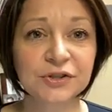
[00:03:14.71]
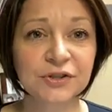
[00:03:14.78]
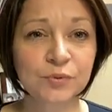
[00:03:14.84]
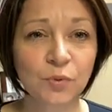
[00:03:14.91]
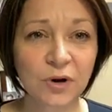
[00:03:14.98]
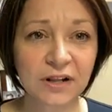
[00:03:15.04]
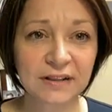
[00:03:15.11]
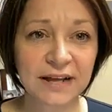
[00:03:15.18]
you
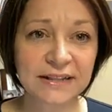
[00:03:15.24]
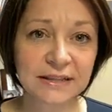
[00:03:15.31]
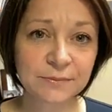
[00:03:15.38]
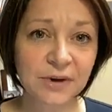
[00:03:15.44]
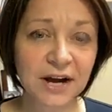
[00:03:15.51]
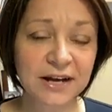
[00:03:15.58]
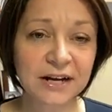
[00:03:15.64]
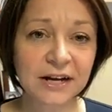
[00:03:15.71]
just want to let
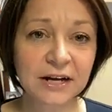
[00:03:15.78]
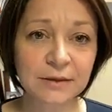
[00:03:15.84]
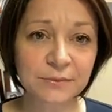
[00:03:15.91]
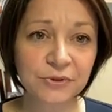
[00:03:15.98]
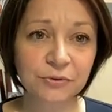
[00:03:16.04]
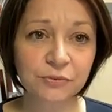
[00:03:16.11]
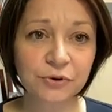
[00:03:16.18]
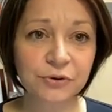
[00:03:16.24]
them kind of
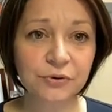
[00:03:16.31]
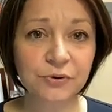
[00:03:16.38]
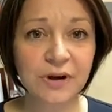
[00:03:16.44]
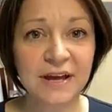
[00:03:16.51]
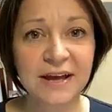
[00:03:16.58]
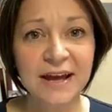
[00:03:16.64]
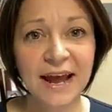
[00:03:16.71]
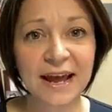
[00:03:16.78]
come through
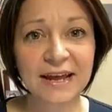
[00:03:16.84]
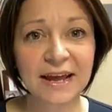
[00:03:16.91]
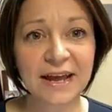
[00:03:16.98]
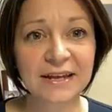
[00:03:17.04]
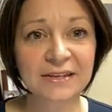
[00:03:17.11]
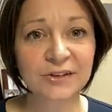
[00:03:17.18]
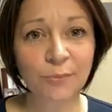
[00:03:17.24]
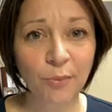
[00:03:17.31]
and,
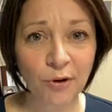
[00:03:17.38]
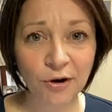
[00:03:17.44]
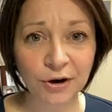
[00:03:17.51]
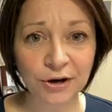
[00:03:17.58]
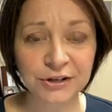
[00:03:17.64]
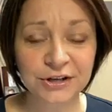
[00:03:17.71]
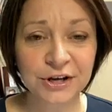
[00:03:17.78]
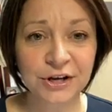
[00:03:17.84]
and,
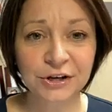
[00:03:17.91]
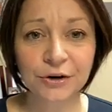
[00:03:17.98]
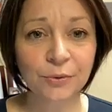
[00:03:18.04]
depart.